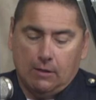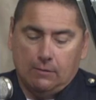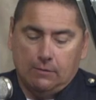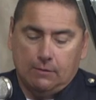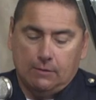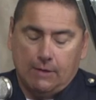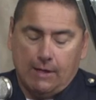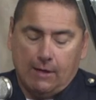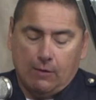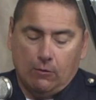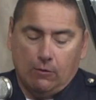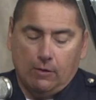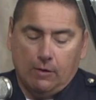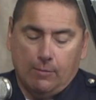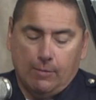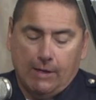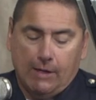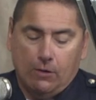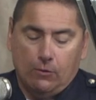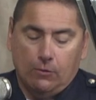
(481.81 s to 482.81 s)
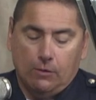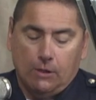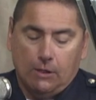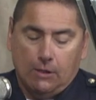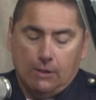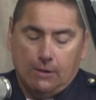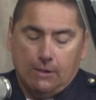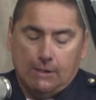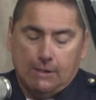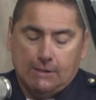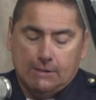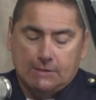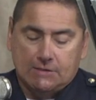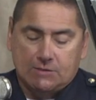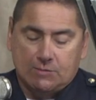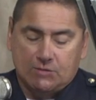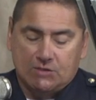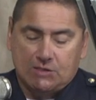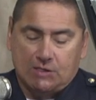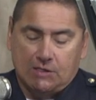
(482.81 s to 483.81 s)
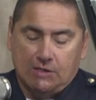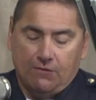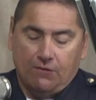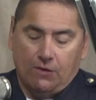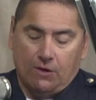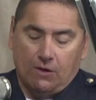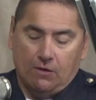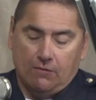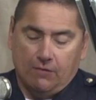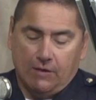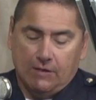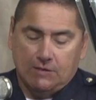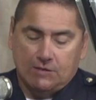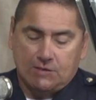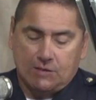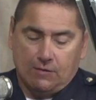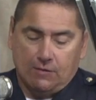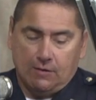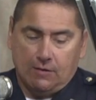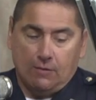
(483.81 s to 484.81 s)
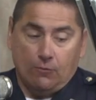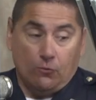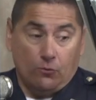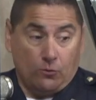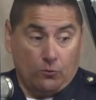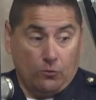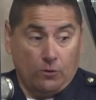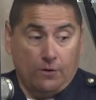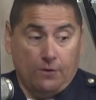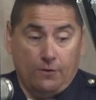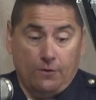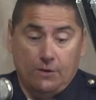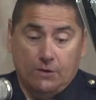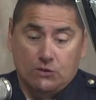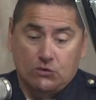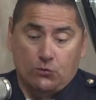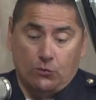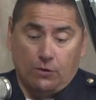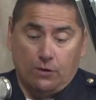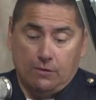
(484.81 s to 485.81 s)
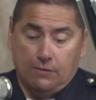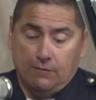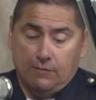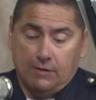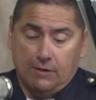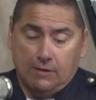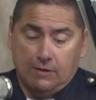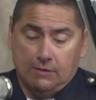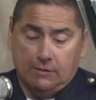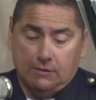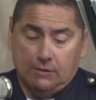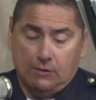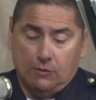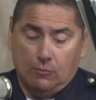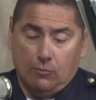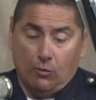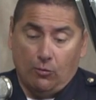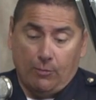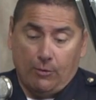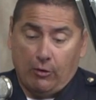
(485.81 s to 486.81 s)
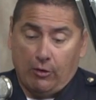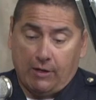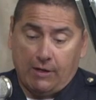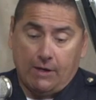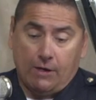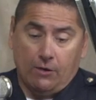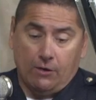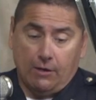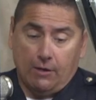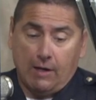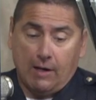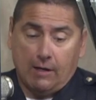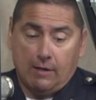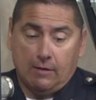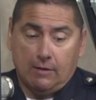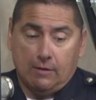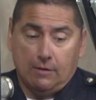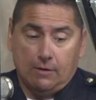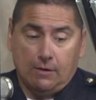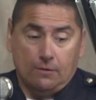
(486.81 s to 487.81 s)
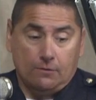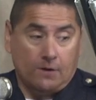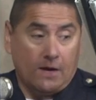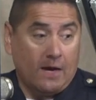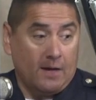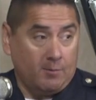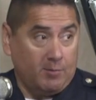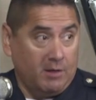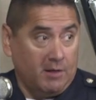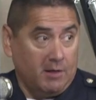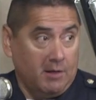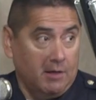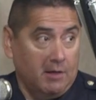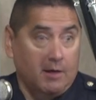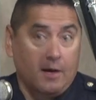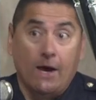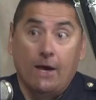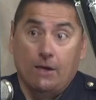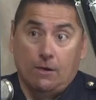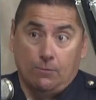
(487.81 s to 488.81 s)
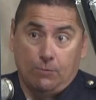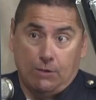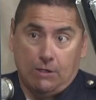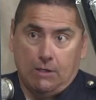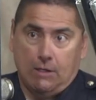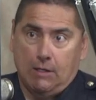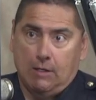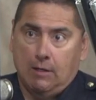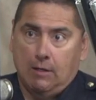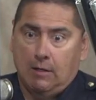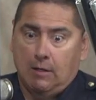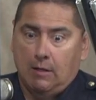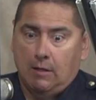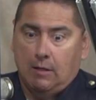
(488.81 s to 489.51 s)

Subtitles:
not only about some significant events in the history of, you know, both Marion County and IPD, IMPD,